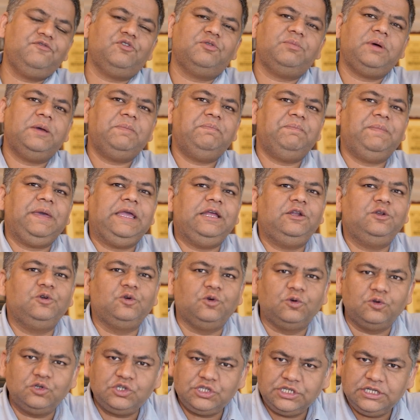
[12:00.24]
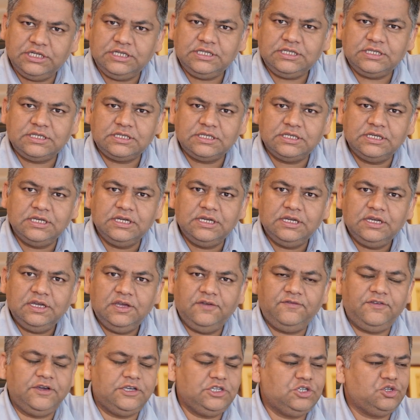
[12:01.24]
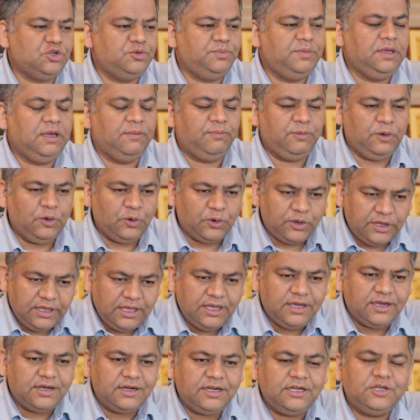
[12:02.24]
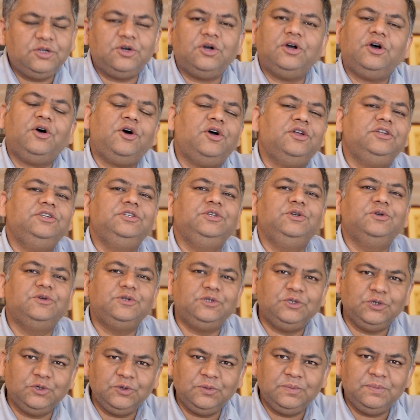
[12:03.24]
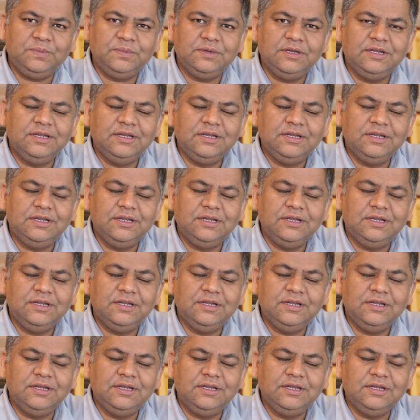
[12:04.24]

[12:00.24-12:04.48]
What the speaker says: for my paid courses, if I should be uploading here it on YouTube,